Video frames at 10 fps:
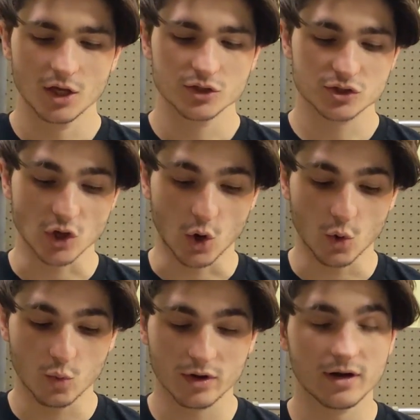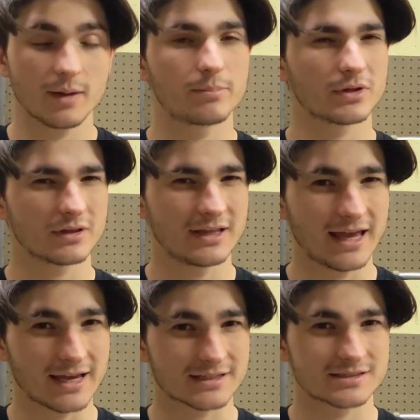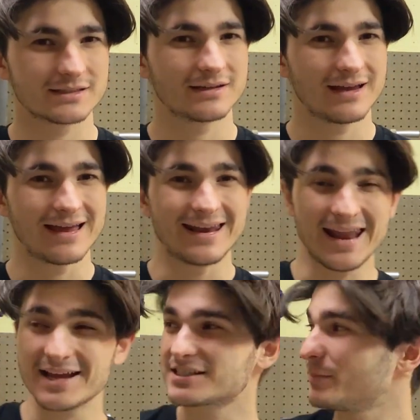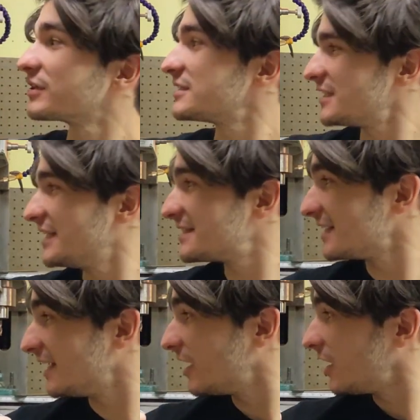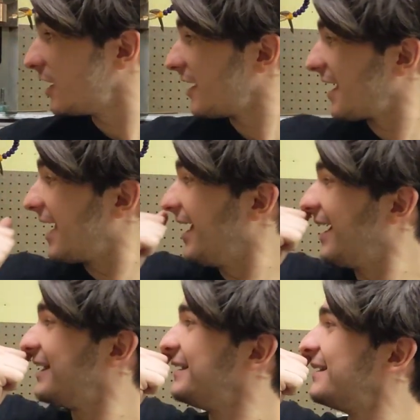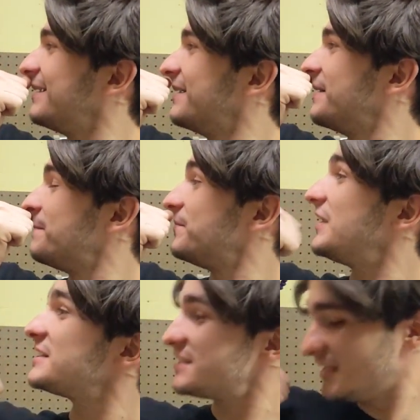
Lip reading: So what did I build next? Next I built the CNC. And this